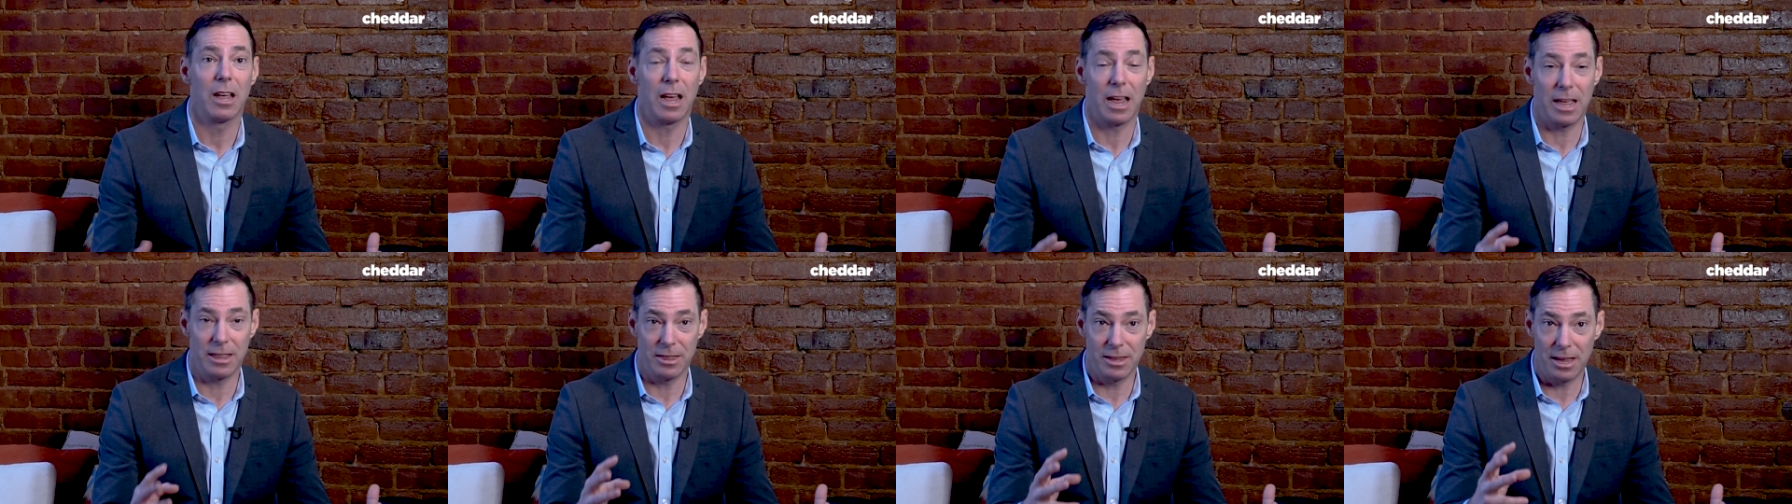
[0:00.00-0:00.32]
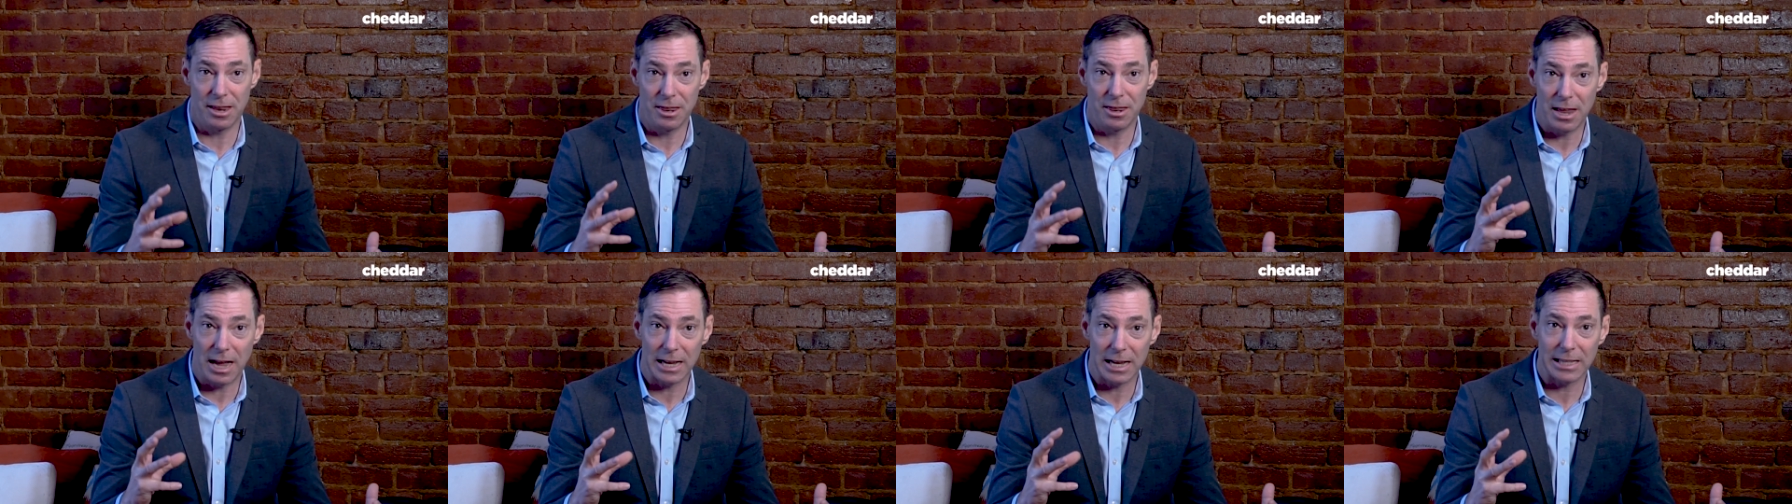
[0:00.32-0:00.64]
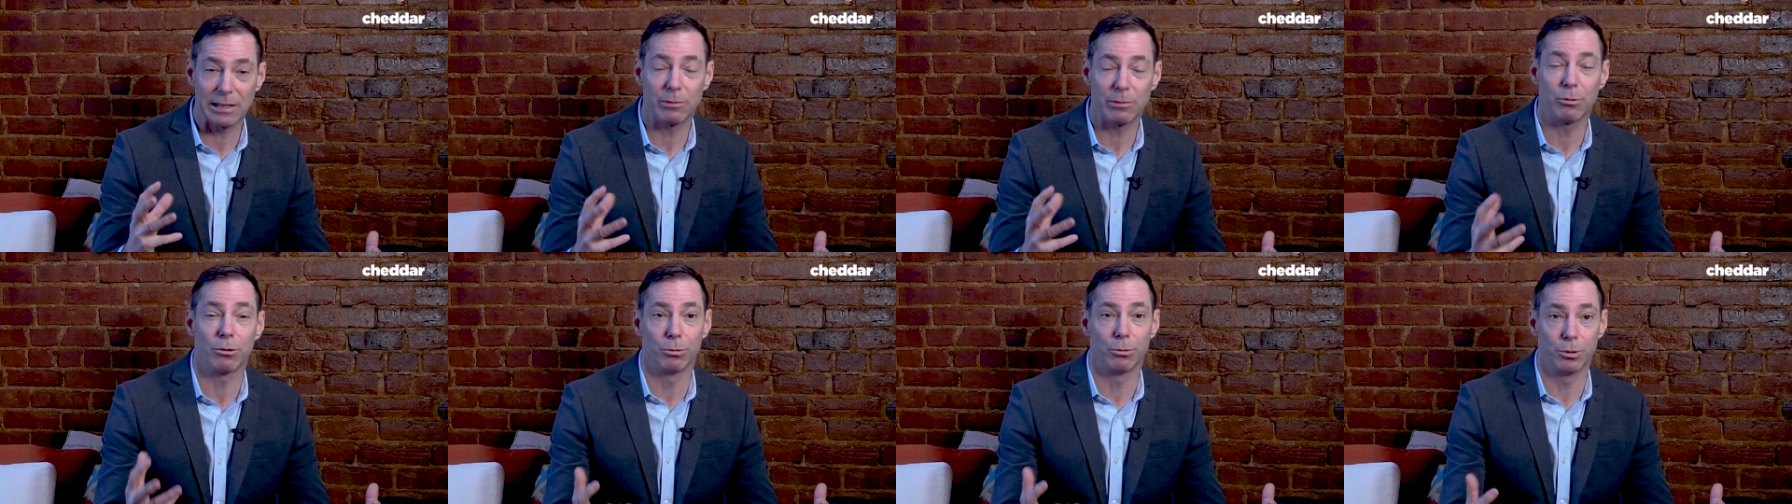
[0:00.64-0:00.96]
and then
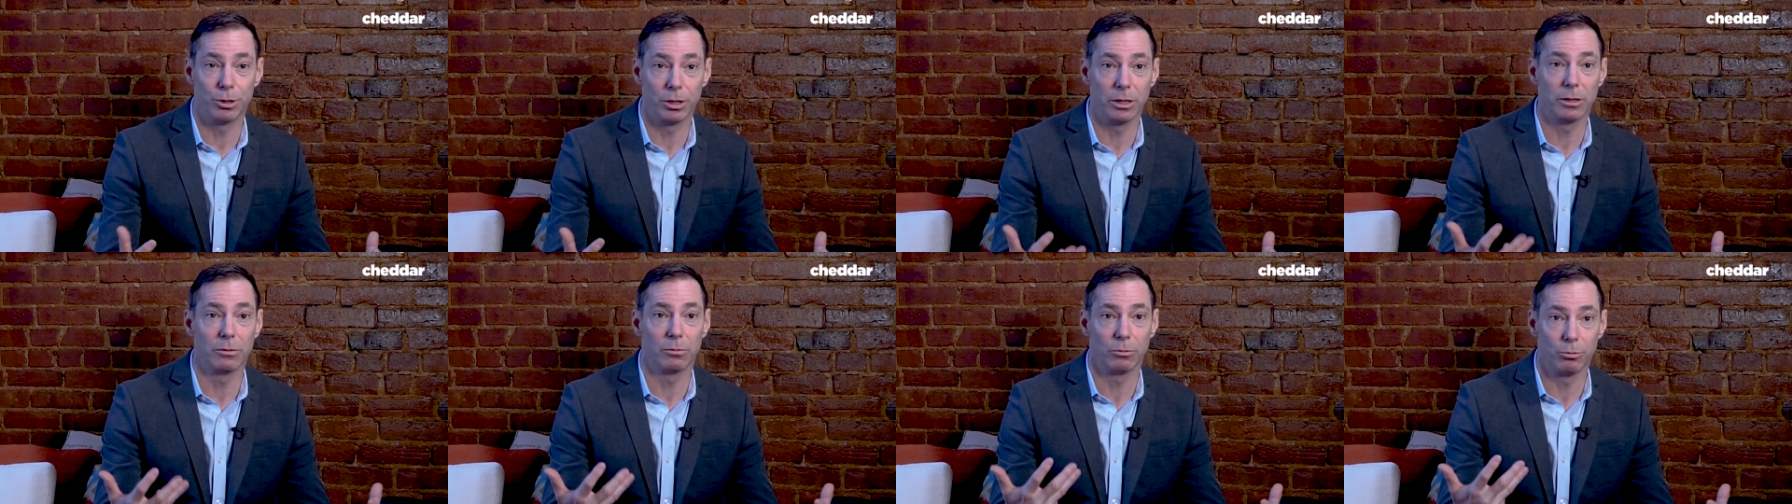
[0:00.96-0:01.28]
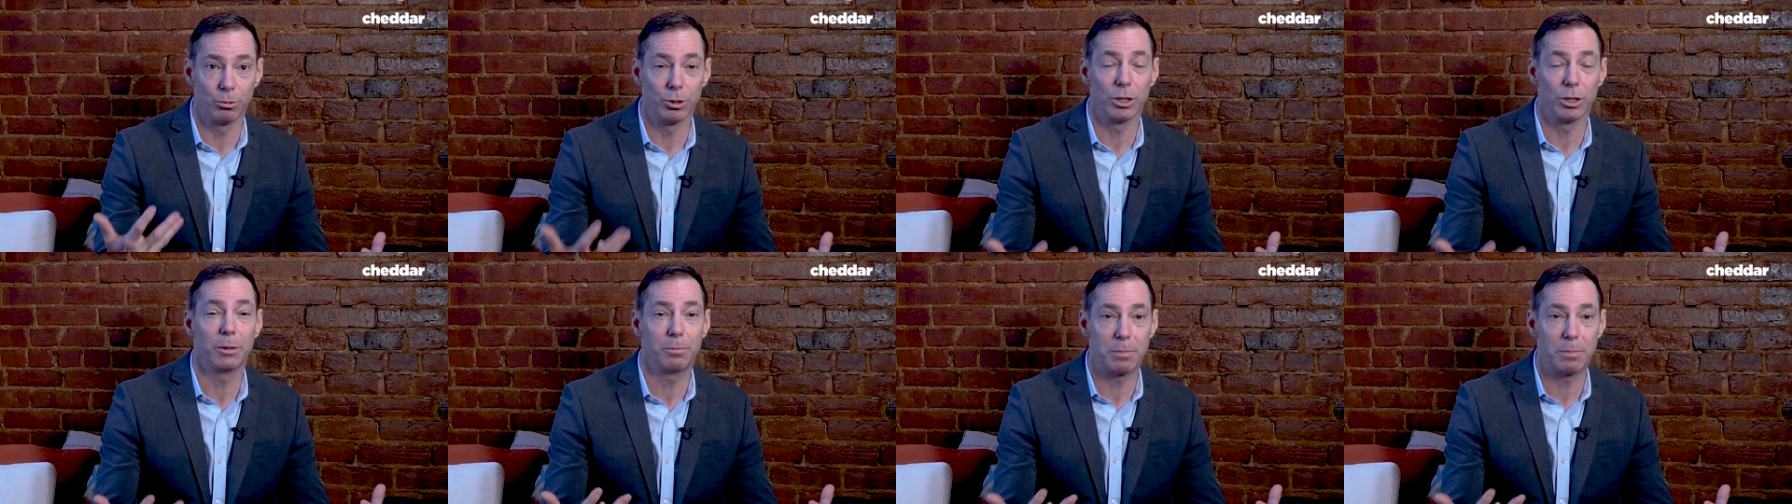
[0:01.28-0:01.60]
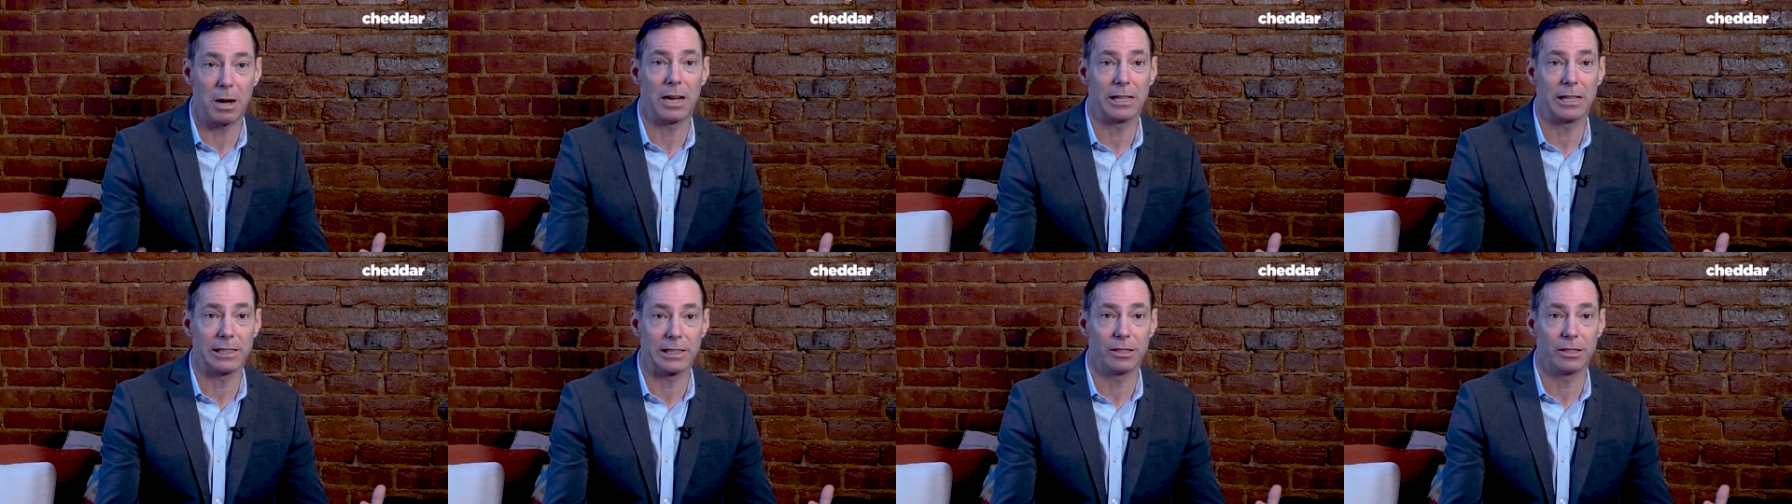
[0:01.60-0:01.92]
that's where really, really
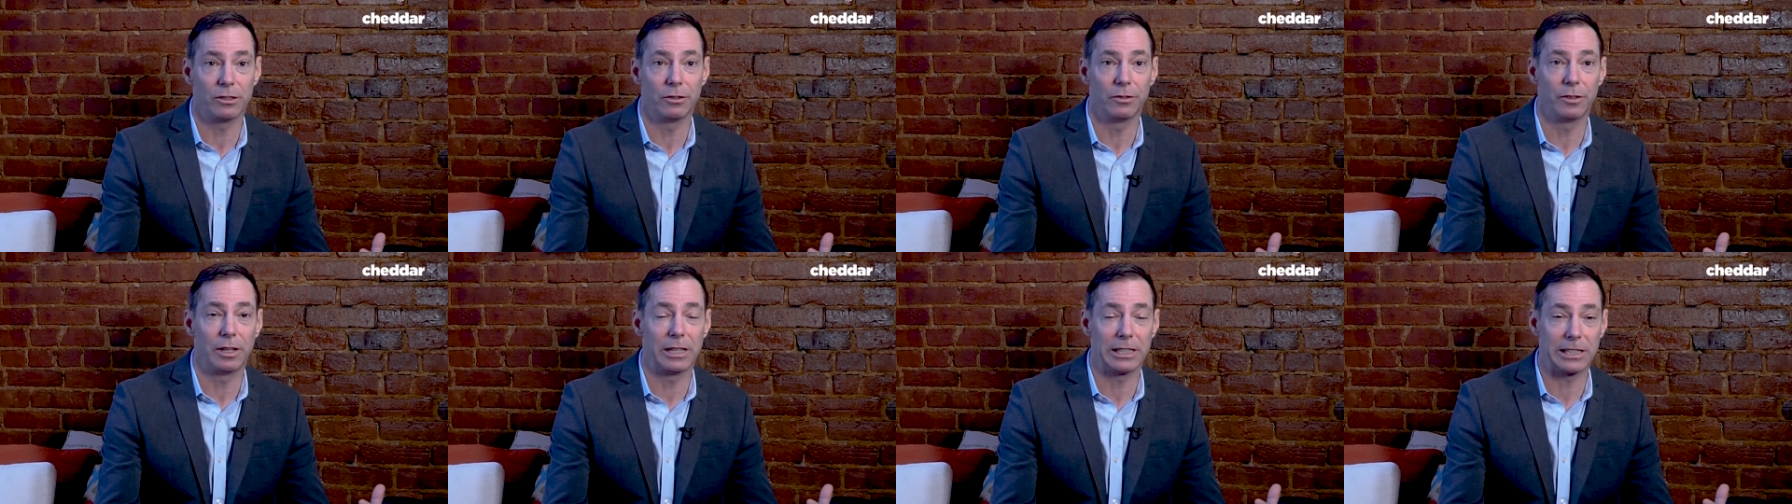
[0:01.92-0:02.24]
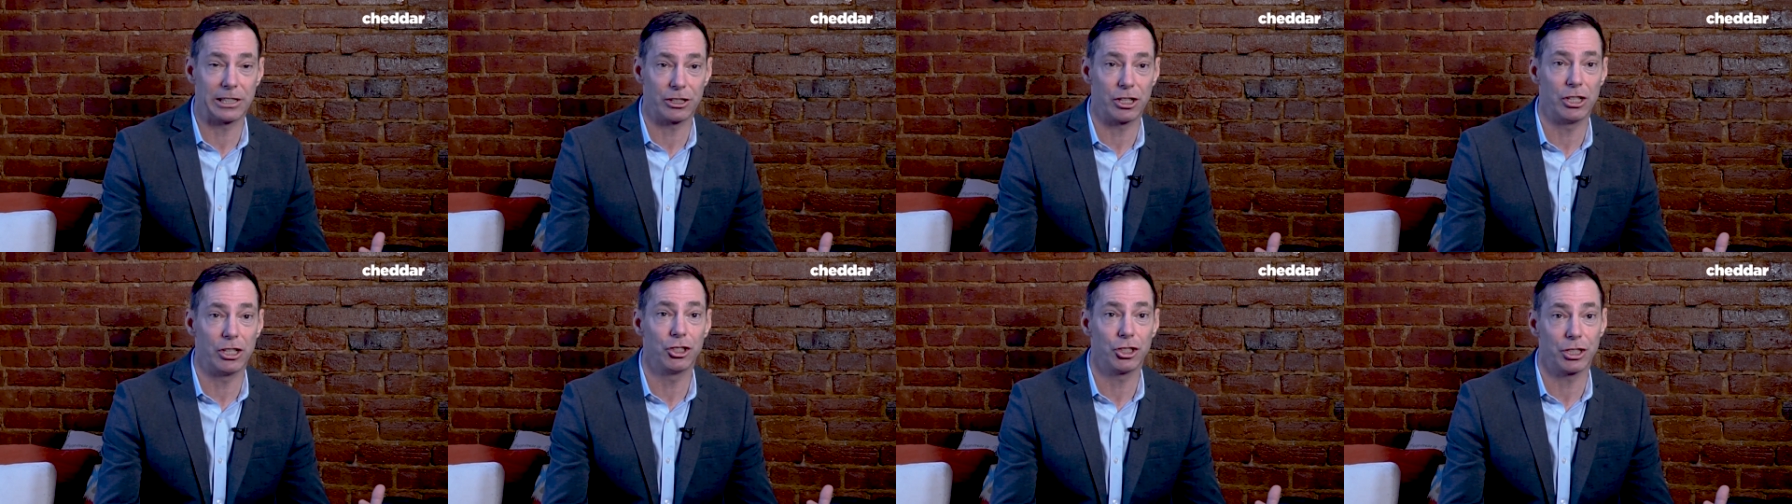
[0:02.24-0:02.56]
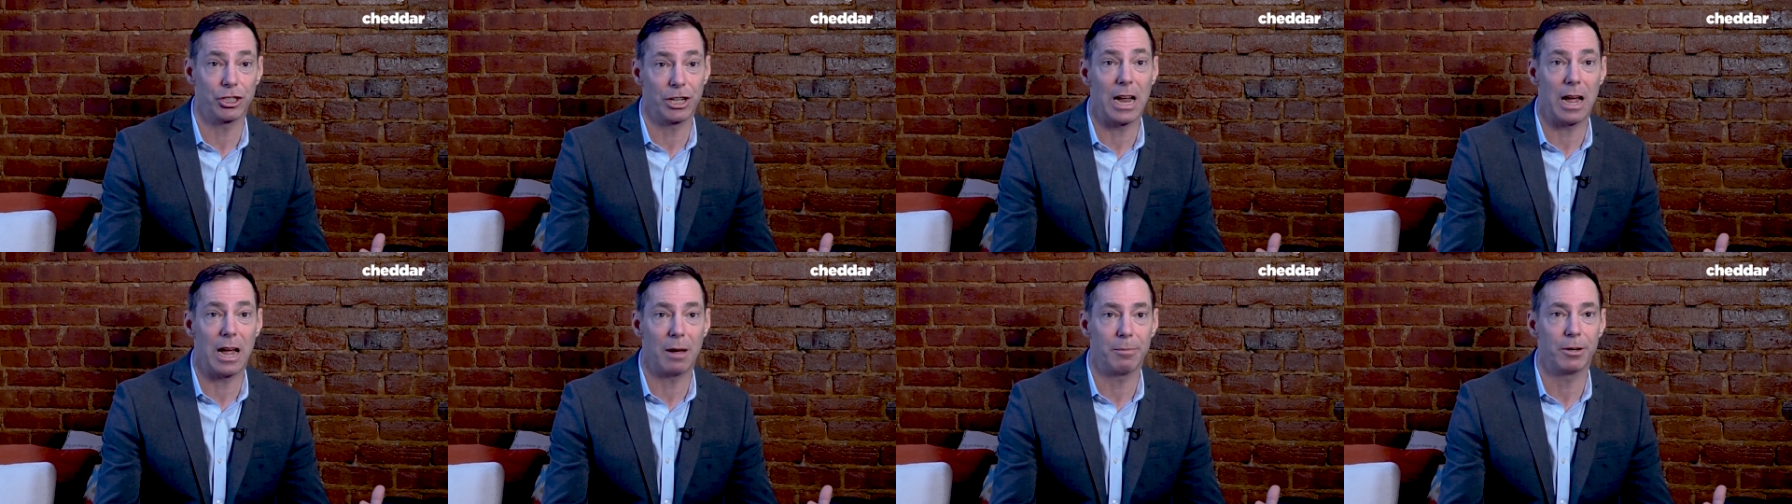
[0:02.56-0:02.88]
positive exchange
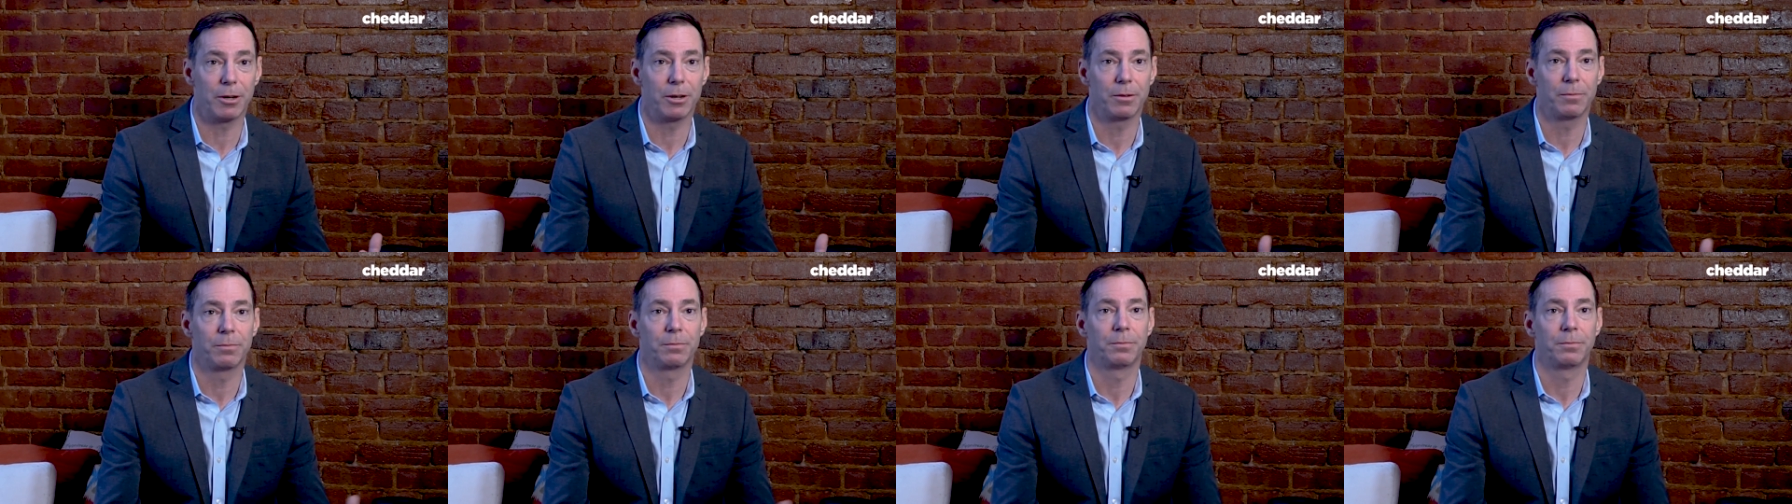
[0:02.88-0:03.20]
can happen.